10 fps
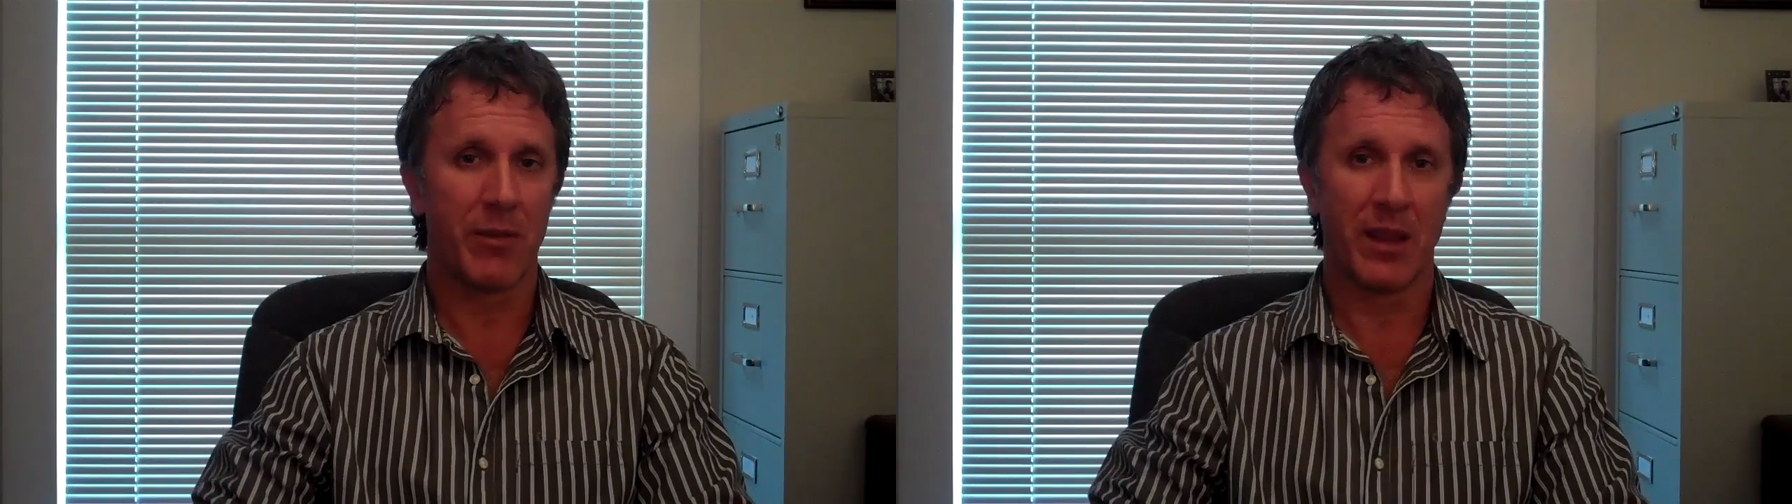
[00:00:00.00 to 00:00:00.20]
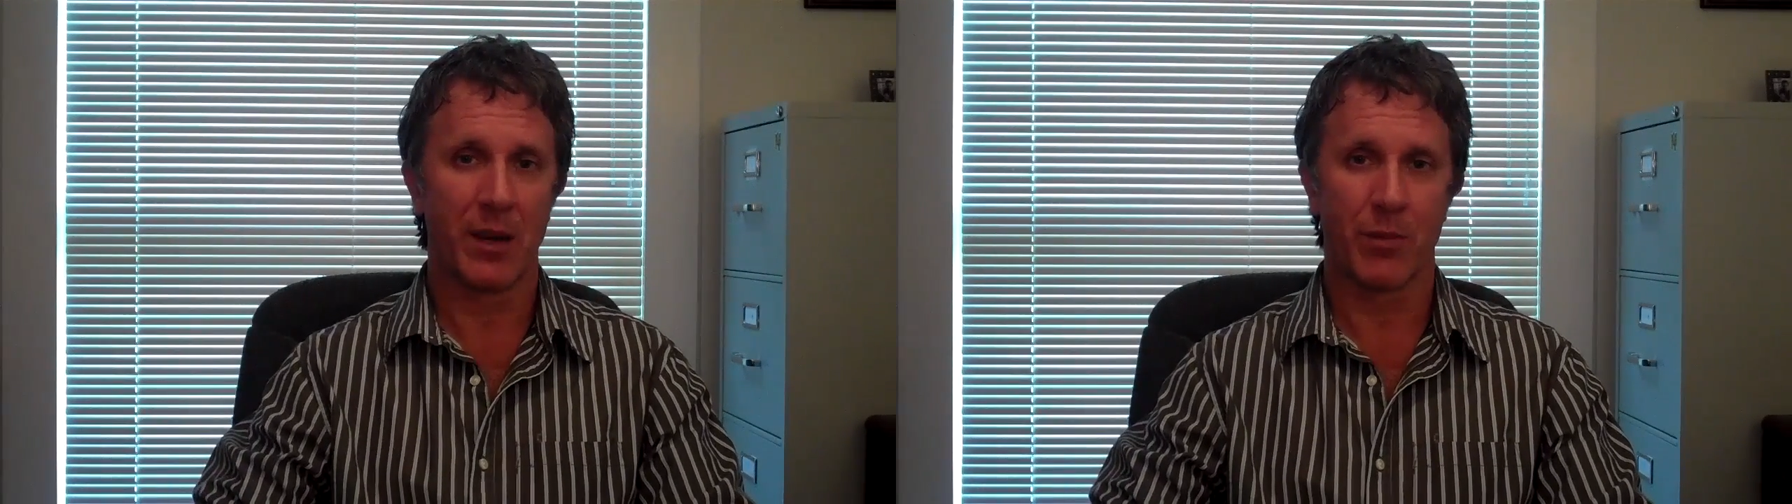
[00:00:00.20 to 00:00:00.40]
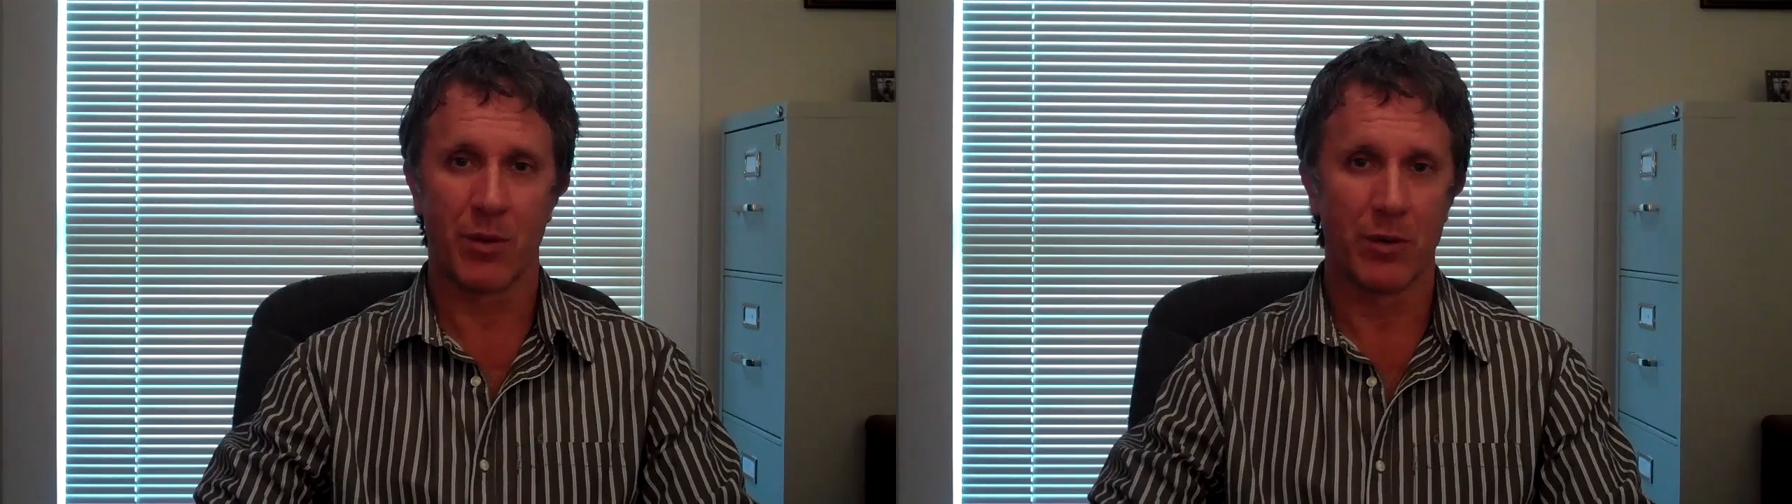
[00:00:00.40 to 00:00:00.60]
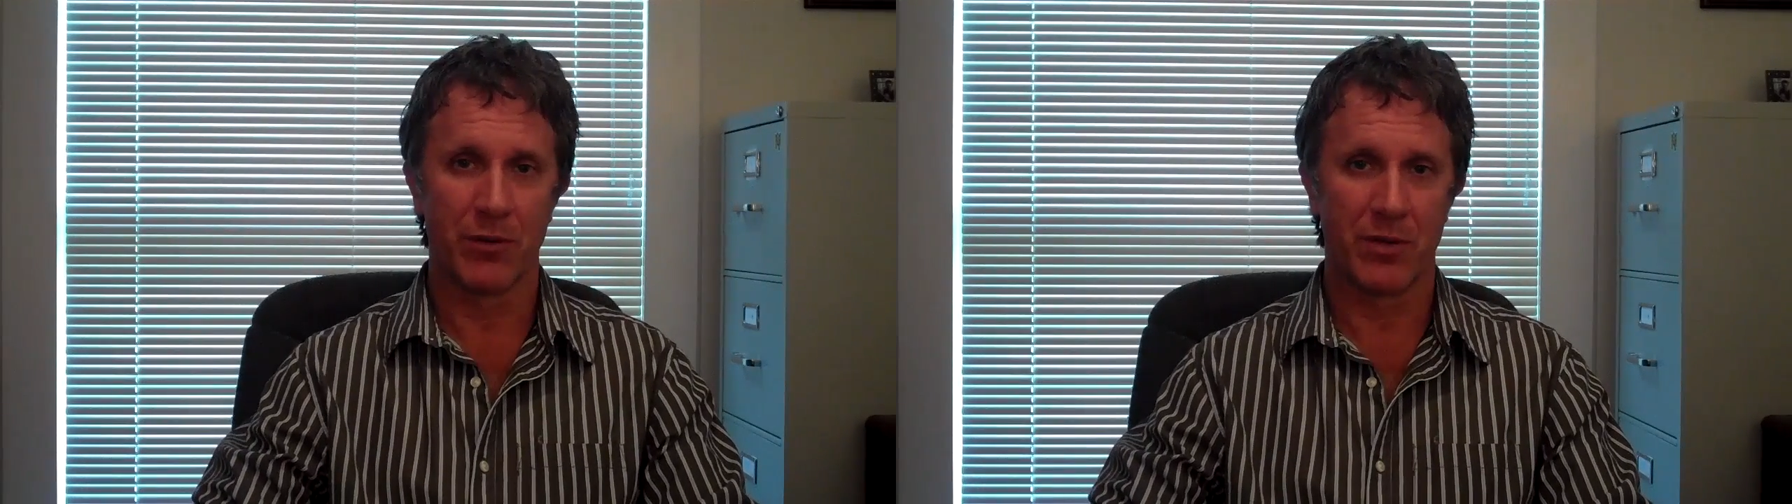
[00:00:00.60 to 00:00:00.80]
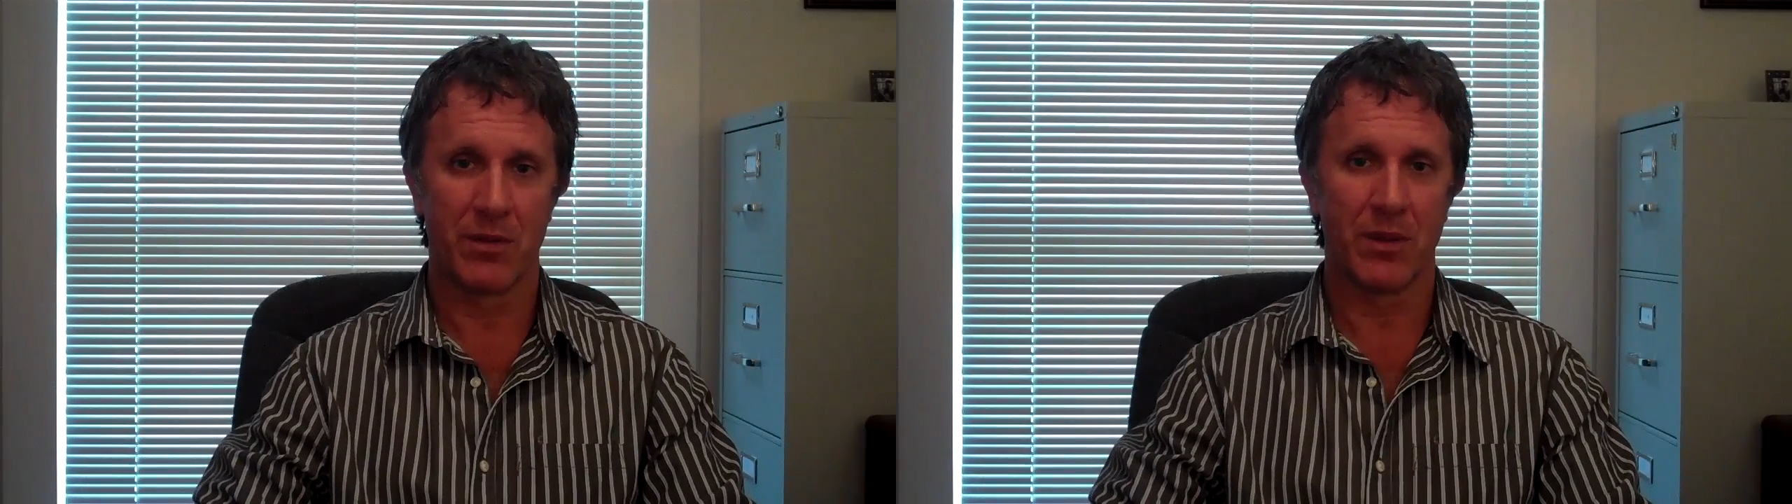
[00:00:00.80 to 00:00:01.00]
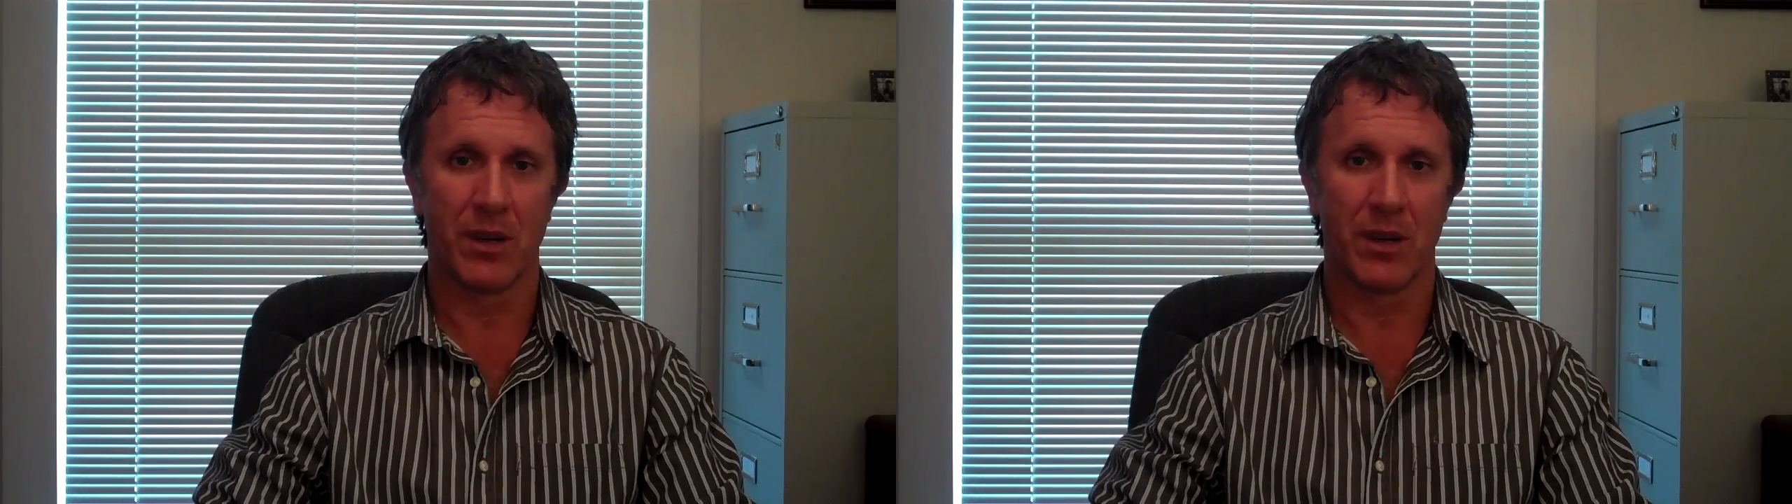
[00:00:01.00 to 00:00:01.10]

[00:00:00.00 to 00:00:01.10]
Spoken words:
everything improved,